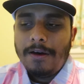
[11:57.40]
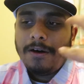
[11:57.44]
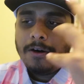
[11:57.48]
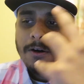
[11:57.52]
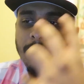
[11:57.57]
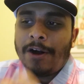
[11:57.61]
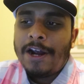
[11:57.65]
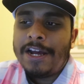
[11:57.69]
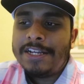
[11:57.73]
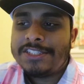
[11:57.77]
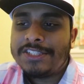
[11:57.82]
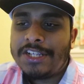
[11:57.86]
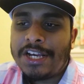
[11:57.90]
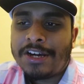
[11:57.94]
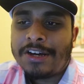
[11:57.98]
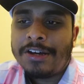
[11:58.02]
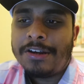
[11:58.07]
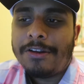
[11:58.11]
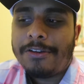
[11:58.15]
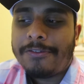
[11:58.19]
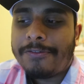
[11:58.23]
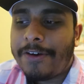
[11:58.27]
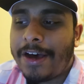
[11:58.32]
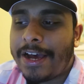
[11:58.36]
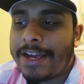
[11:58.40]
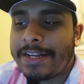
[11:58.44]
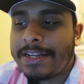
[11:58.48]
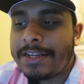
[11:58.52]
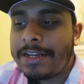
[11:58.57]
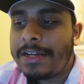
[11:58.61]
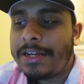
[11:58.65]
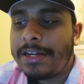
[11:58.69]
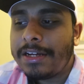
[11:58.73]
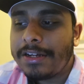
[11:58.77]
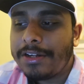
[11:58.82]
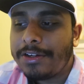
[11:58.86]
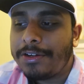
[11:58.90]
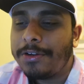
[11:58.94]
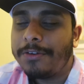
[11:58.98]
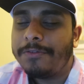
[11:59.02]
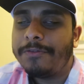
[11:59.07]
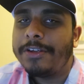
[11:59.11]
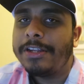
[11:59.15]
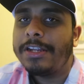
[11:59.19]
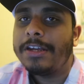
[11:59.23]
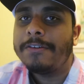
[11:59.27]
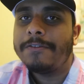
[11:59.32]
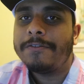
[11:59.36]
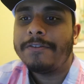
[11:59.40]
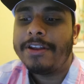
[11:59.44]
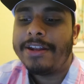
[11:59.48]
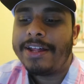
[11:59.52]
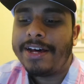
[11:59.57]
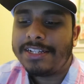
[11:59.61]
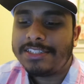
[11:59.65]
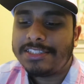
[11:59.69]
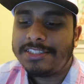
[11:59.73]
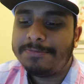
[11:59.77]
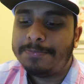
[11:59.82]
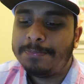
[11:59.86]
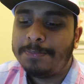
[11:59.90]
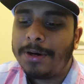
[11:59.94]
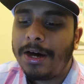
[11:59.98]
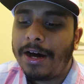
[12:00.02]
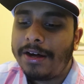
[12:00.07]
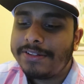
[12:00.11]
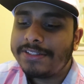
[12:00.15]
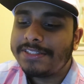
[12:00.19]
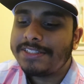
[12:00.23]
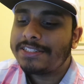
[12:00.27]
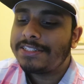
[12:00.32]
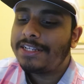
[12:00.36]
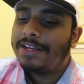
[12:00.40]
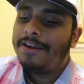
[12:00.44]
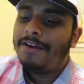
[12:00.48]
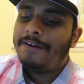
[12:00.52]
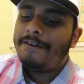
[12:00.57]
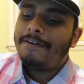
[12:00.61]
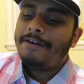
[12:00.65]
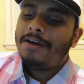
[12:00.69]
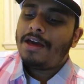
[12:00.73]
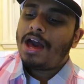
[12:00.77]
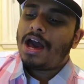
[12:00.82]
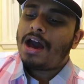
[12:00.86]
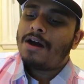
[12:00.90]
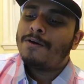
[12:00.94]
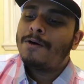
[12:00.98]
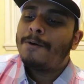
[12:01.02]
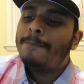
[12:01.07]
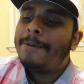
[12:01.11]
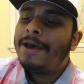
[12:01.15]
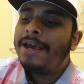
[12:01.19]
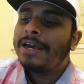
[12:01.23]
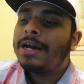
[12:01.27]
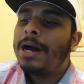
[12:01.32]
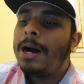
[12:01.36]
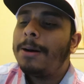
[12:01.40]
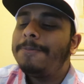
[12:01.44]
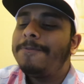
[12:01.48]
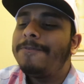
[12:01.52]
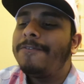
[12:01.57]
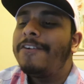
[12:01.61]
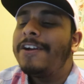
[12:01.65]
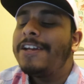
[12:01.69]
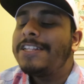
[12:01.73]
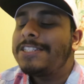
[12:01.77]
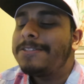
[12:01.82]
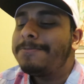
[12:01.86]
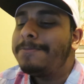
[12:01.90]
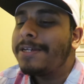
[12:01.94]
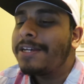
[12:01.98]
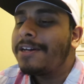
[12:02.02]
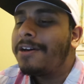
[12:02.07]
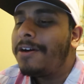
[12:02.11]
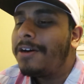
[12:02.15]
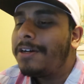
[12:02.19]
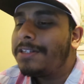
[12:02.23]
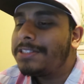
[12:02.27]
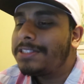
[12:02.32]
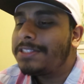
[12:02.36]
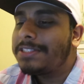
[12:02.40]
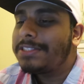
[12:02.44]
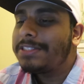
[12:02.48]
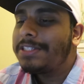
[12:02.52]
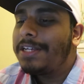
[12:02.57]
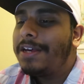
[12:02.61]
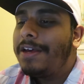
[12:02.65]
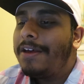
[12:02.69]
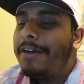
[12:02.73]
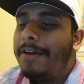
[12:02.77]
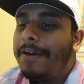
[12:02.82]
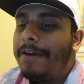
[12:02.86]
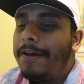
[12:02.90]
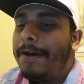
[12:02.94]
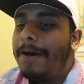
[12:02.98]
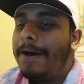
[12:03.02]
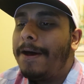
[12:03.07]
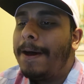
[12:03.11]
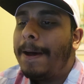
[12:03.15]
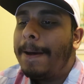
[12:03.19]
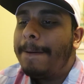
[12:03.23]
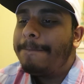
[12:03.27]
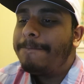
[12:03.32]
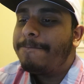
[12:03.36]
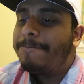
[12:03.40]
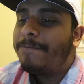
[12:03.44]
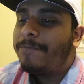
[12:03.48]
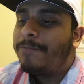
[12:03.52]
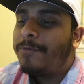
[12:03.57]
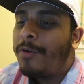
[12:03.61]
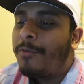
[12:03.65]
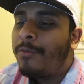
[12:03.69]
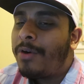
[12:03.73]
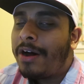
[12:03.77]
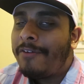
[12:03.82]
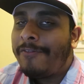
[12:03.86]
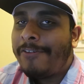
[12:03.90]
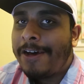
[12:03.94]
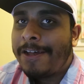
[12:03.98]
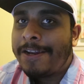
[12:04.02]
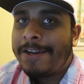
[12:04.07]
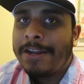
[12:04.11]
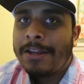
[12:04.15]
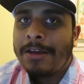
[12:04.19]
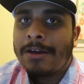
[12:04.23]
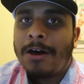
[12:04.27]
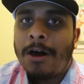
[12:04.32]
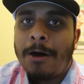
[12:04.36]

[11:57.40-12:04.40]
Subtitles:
Alright, so I couldn't find a good video for that, but I will make up for it because from what I've heard in the